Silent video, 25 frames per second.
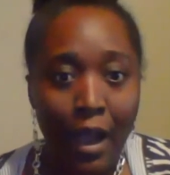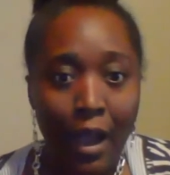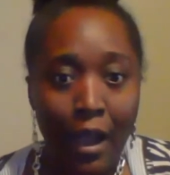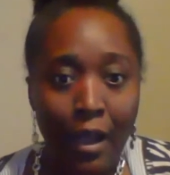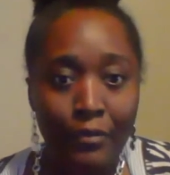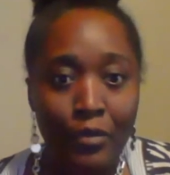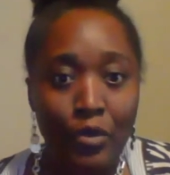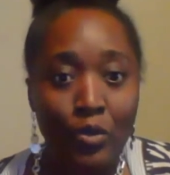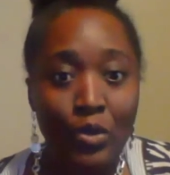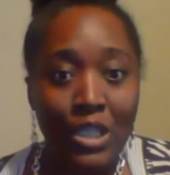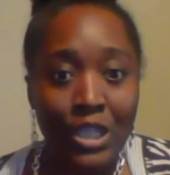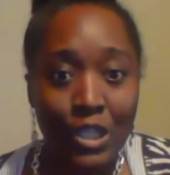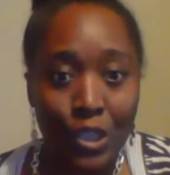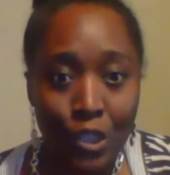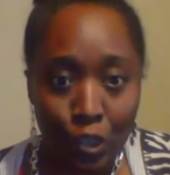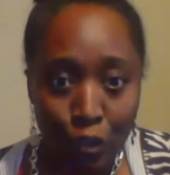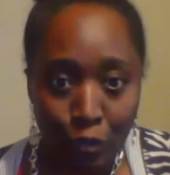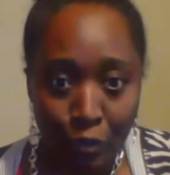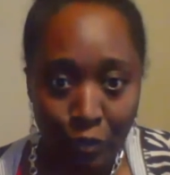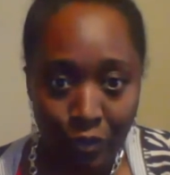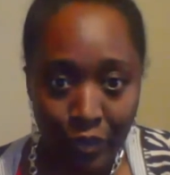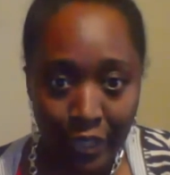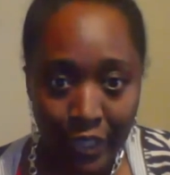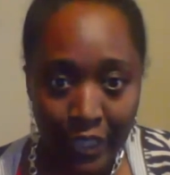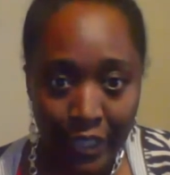Um, you need
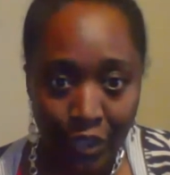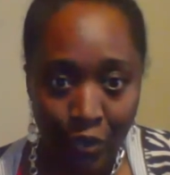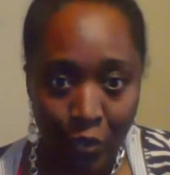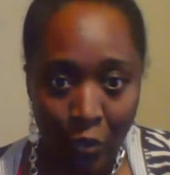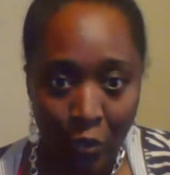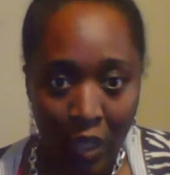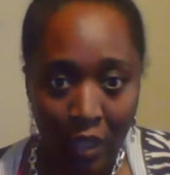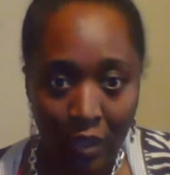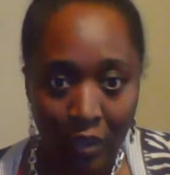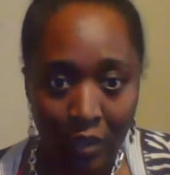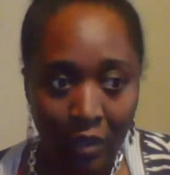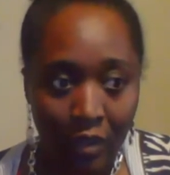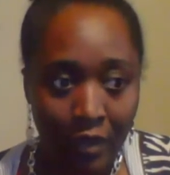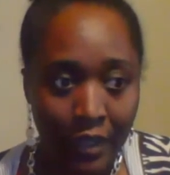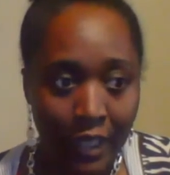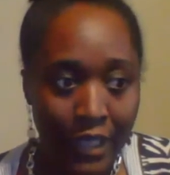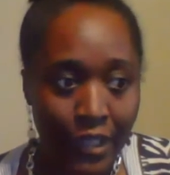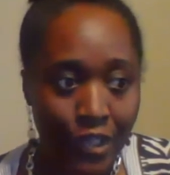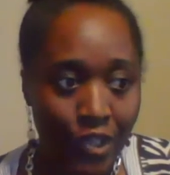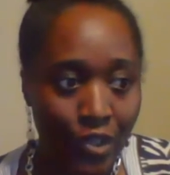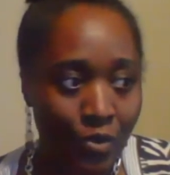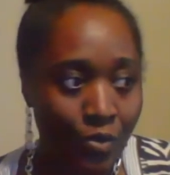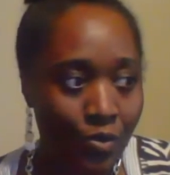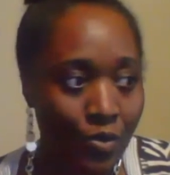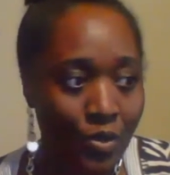turmeric as well.
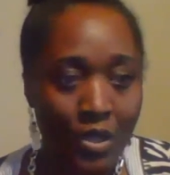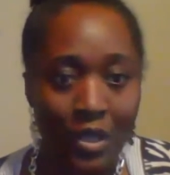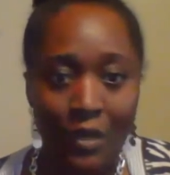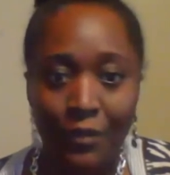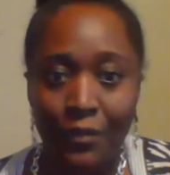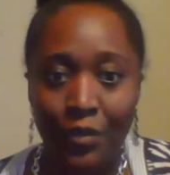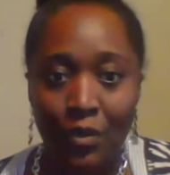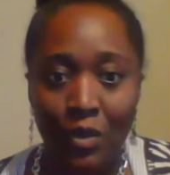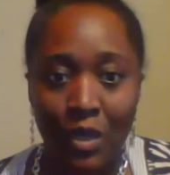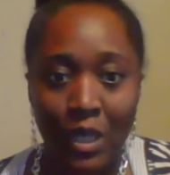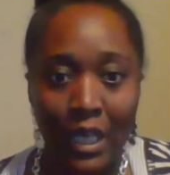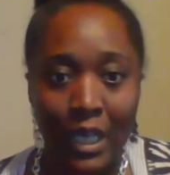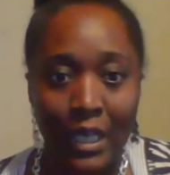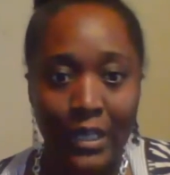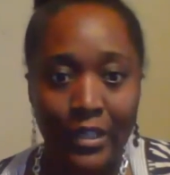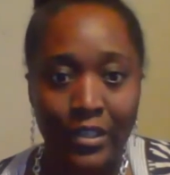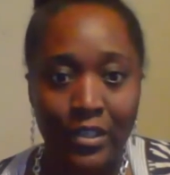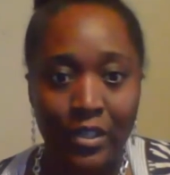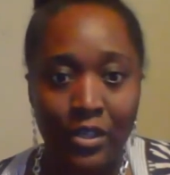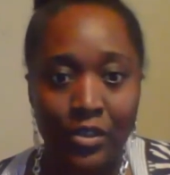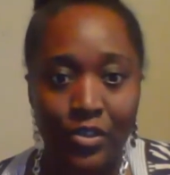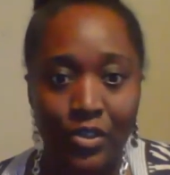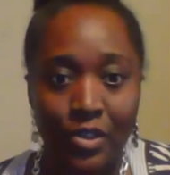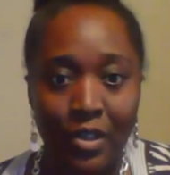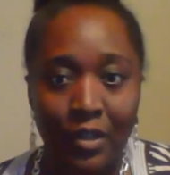Okay, so see if you can
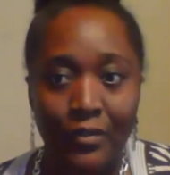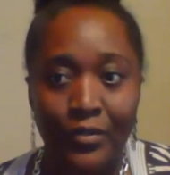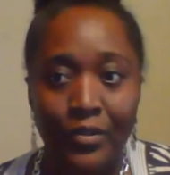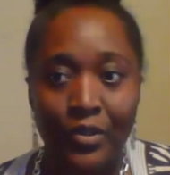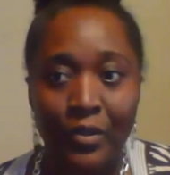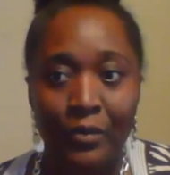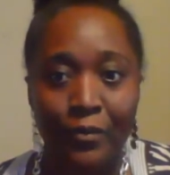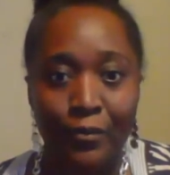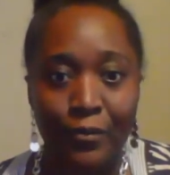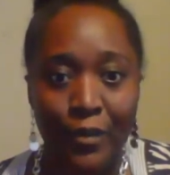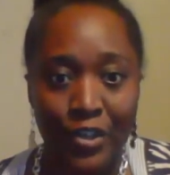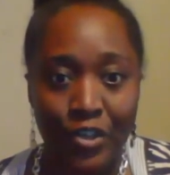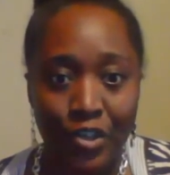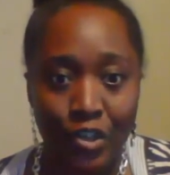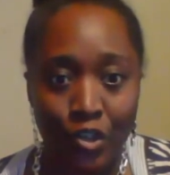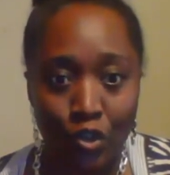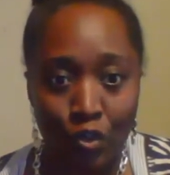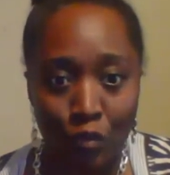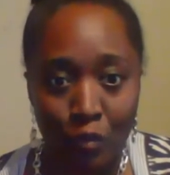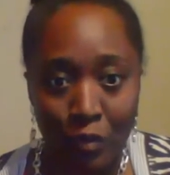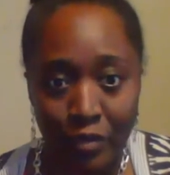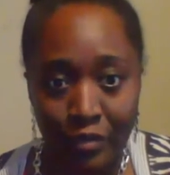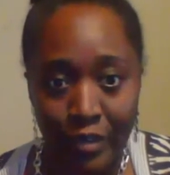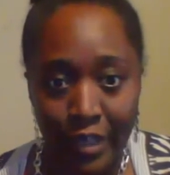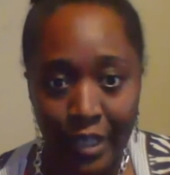get yourself some fresh
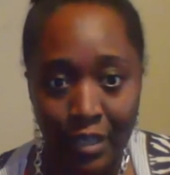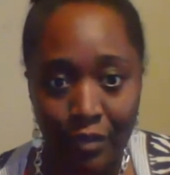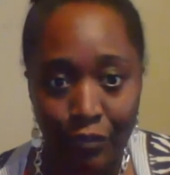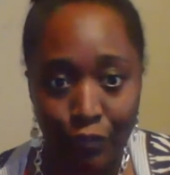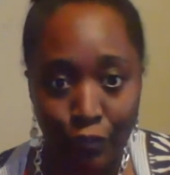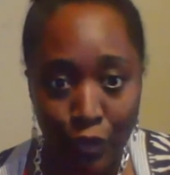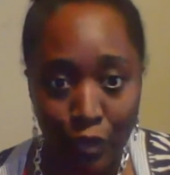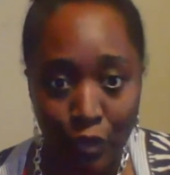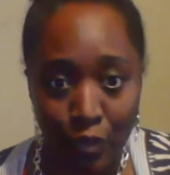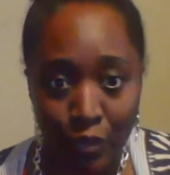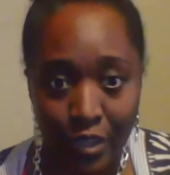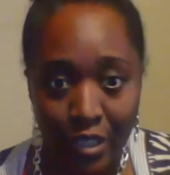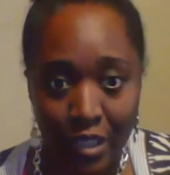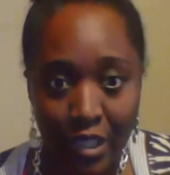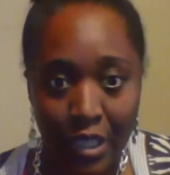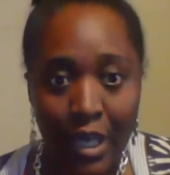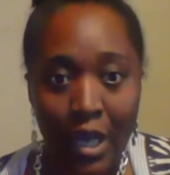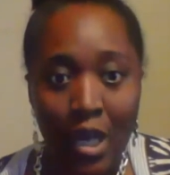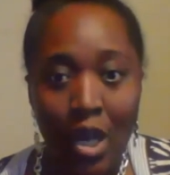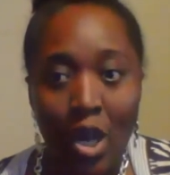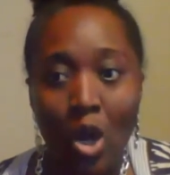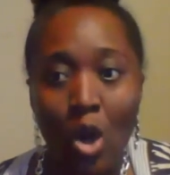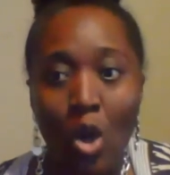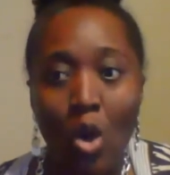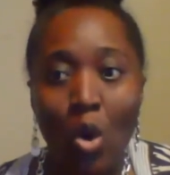turmeric root
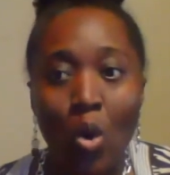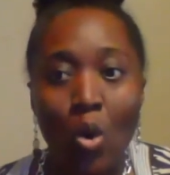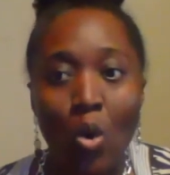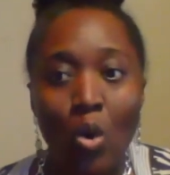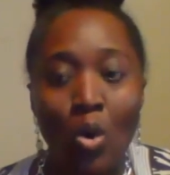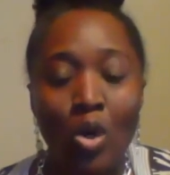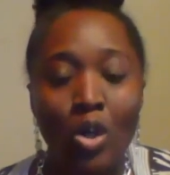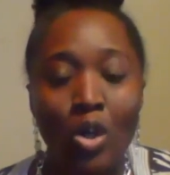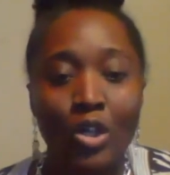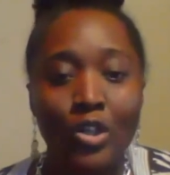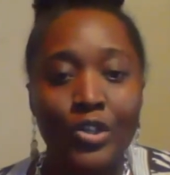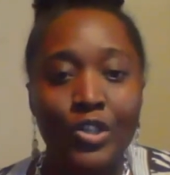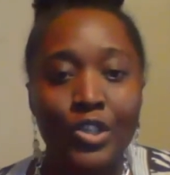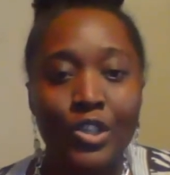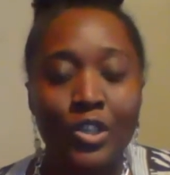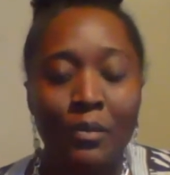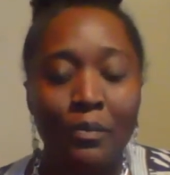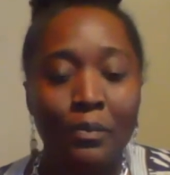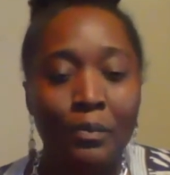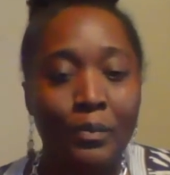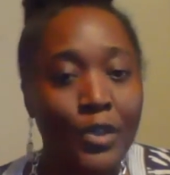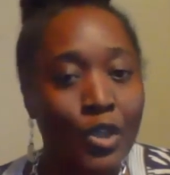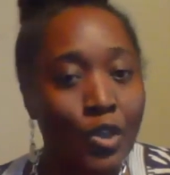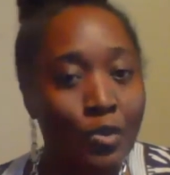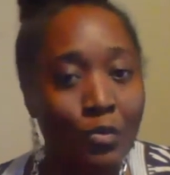or
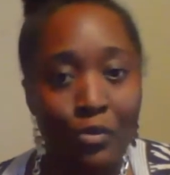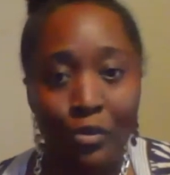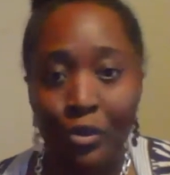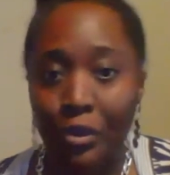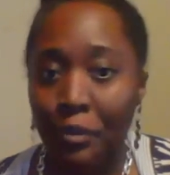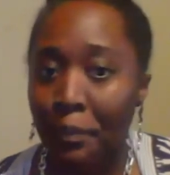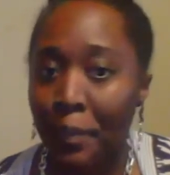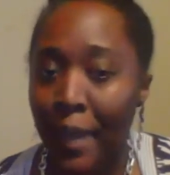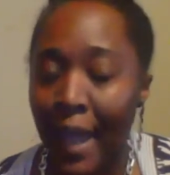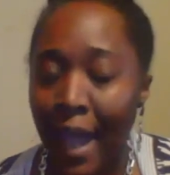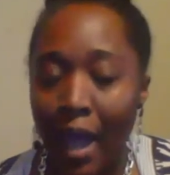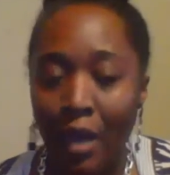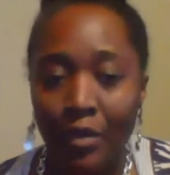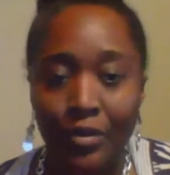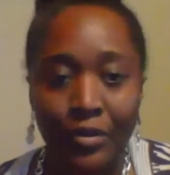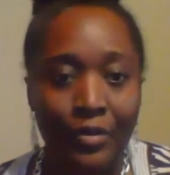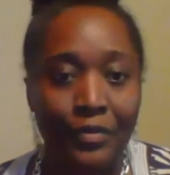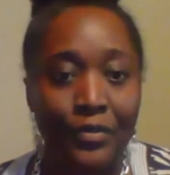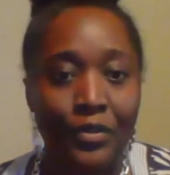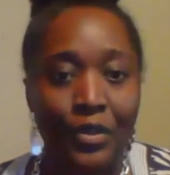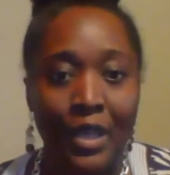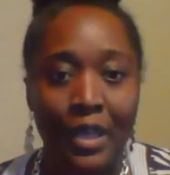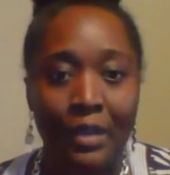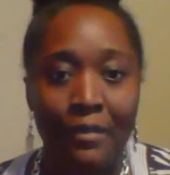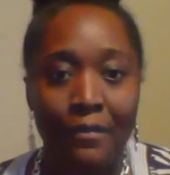some turmeric powder
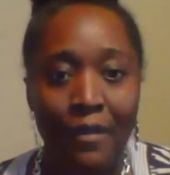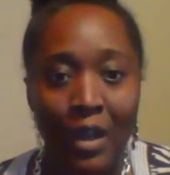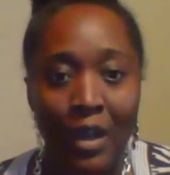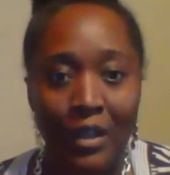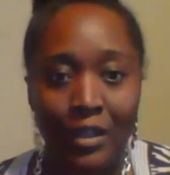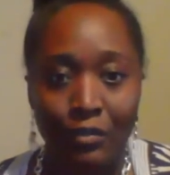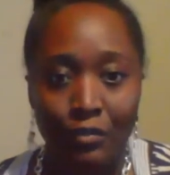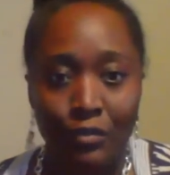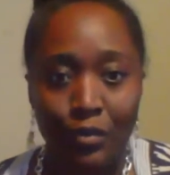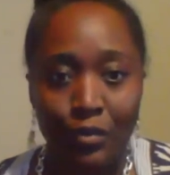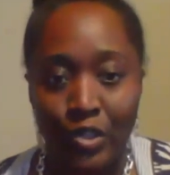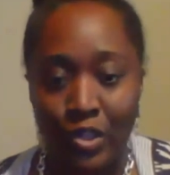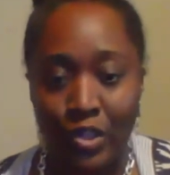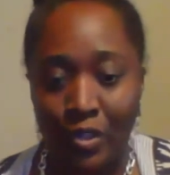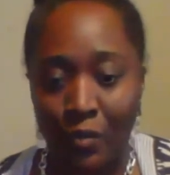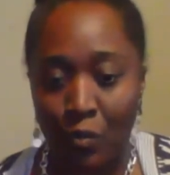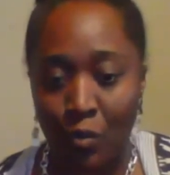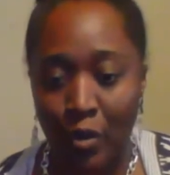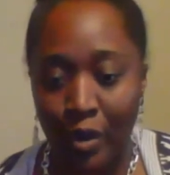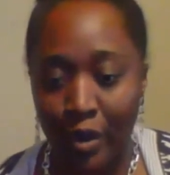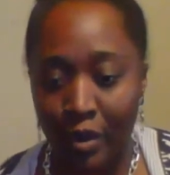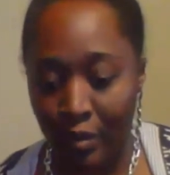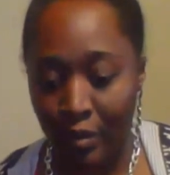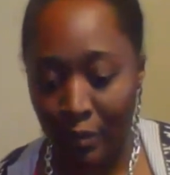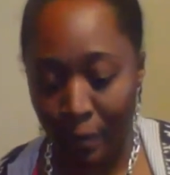if you can't find a root
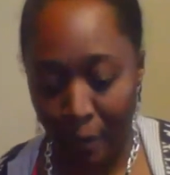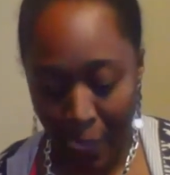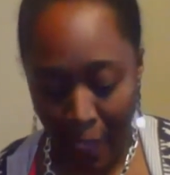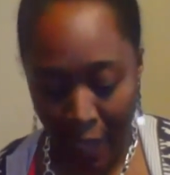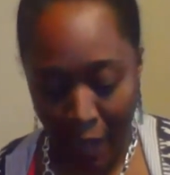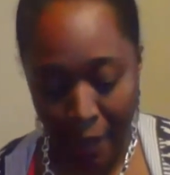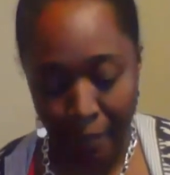somewhere.